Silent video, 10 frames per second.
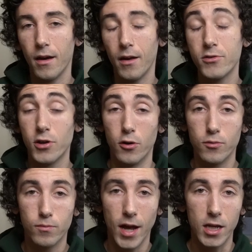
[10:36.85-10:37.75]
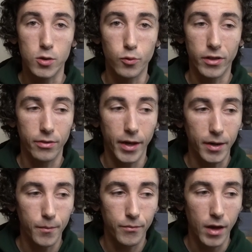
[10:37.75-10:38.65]
And so, as with
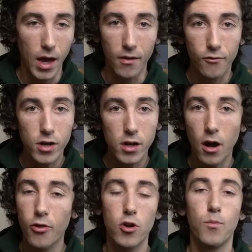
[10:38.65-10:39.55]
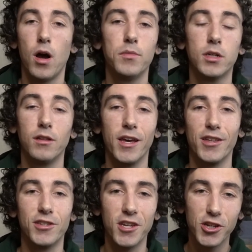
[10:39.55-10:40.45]
like every other public
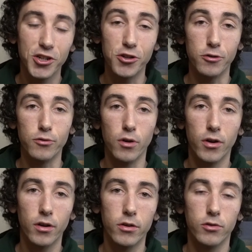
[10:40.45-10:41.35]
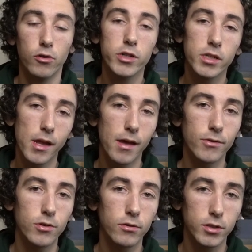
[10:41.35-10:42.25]
lands issue, your
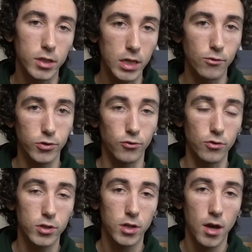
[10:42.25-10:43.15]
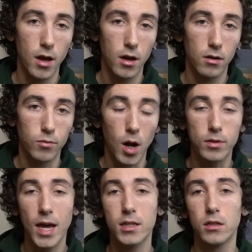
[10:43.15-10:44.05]
stance on ski resorts
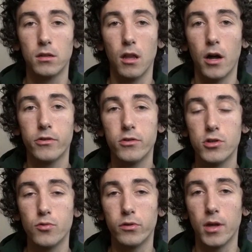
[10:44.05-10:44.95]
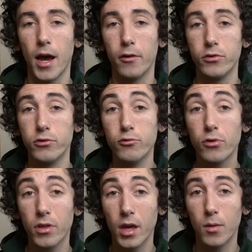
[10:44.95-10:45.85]
probably has a lot to do with how you
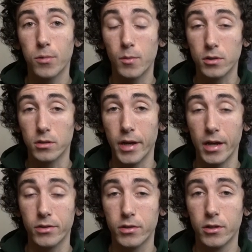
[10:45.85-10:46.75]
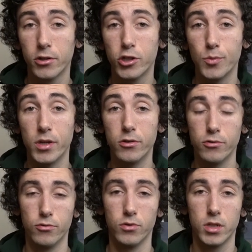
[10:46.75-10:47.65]
think public lands should be
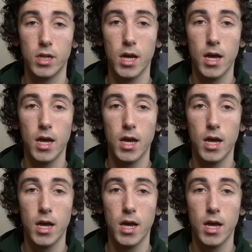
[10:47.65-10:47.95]
used.